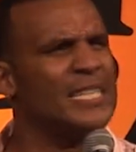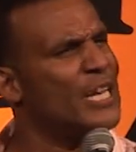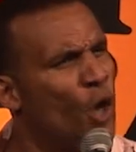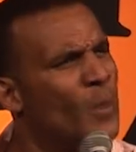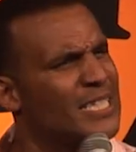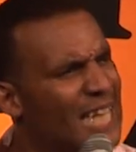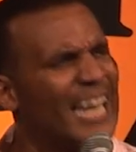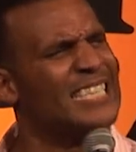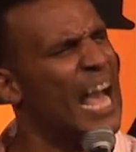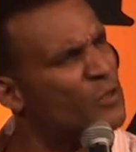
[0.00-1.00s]
She said, No, it's
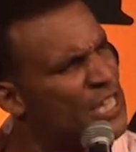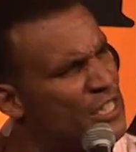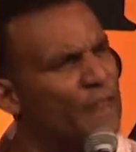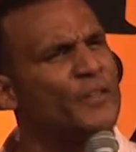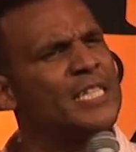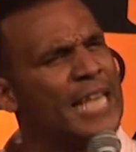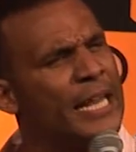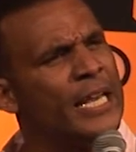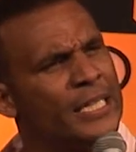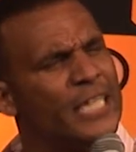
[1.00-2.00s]
not. I said, How's it different? She
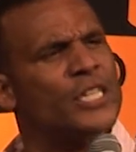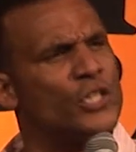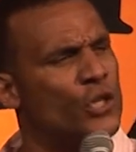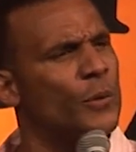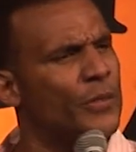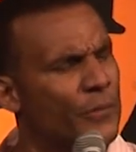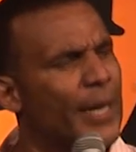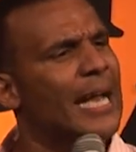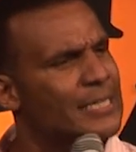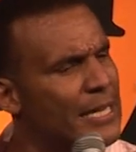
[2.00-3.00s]
said, This is two and
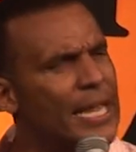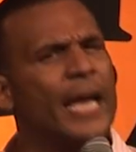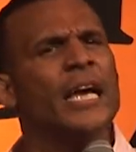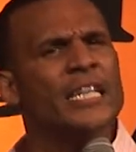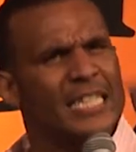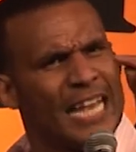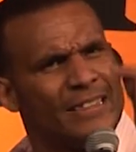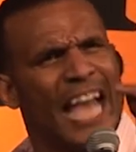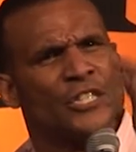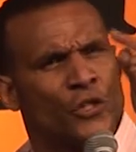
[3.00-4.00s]
three. I said, Yeah. She
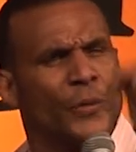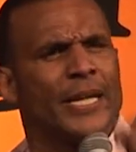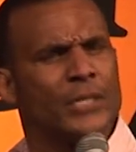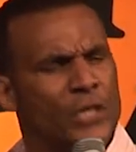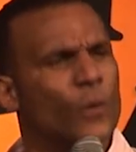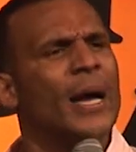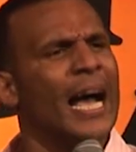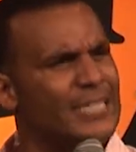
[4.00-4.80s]
said, That's three and two.